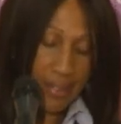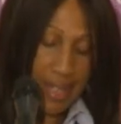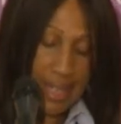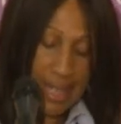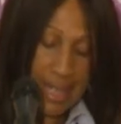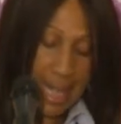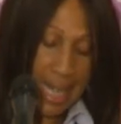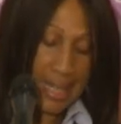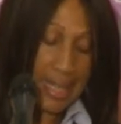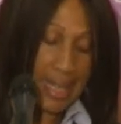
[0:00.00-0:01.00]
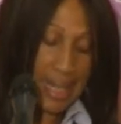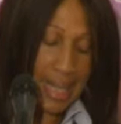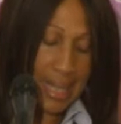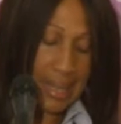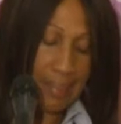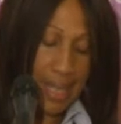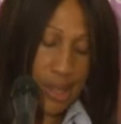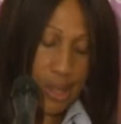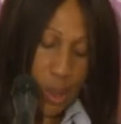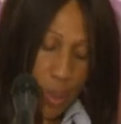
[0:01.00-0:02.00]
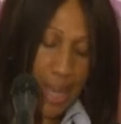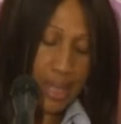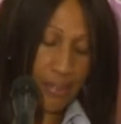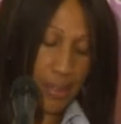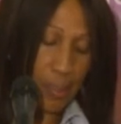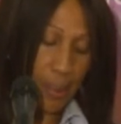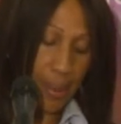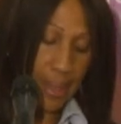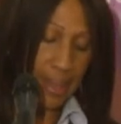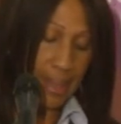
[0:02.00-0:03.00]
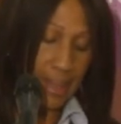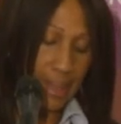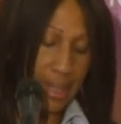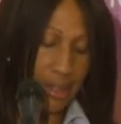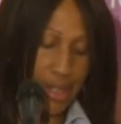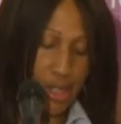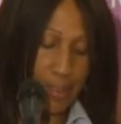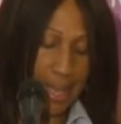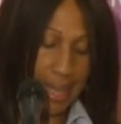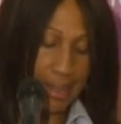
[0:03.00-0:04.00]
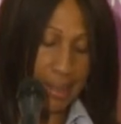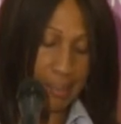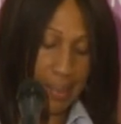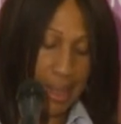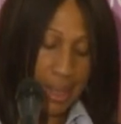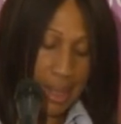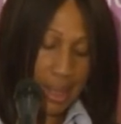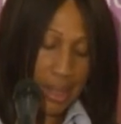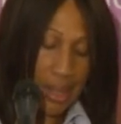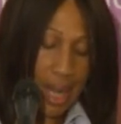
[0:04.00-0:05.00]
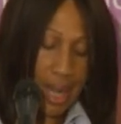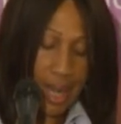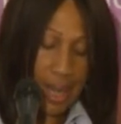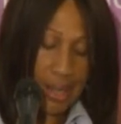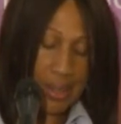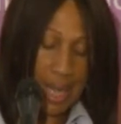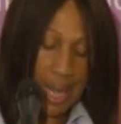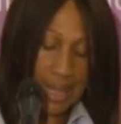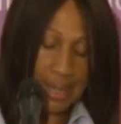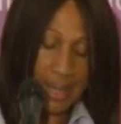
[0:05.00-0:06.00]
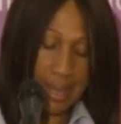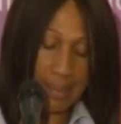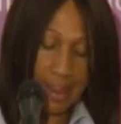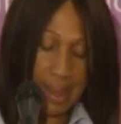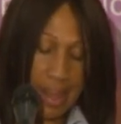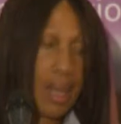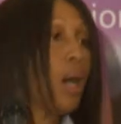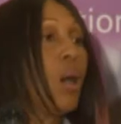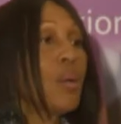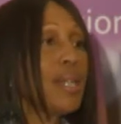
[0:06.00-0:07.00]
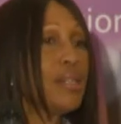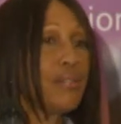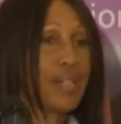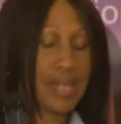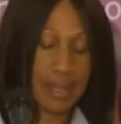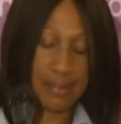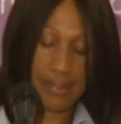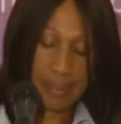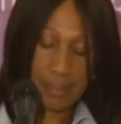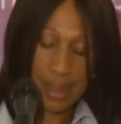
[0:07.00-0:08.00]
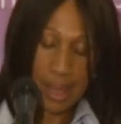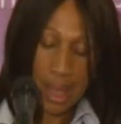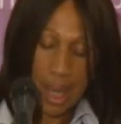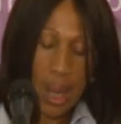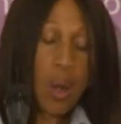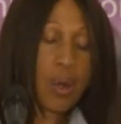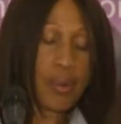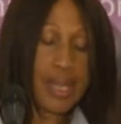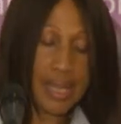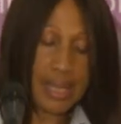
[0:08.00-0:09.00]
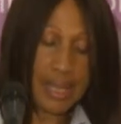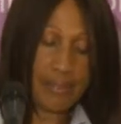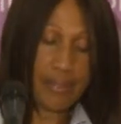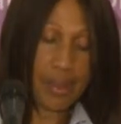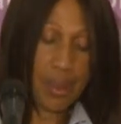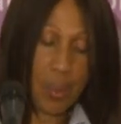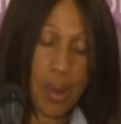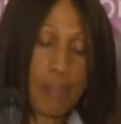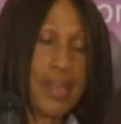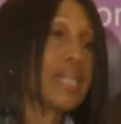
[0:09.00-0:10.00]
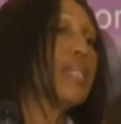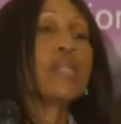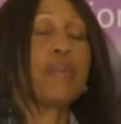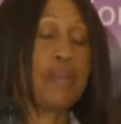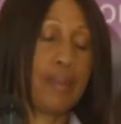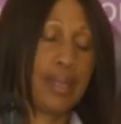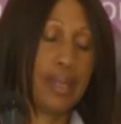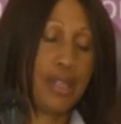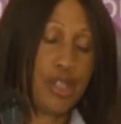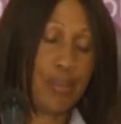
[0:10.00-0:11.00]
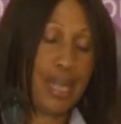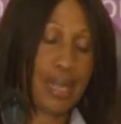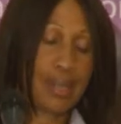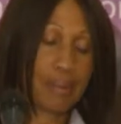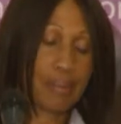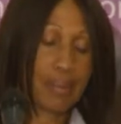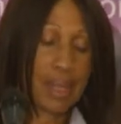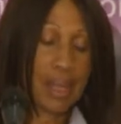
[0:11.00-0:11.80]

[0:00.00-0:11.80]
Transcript: In preparation for this conference, I sent an email to quite a few persons here in Jamaica to ask them how innovative, how creative were business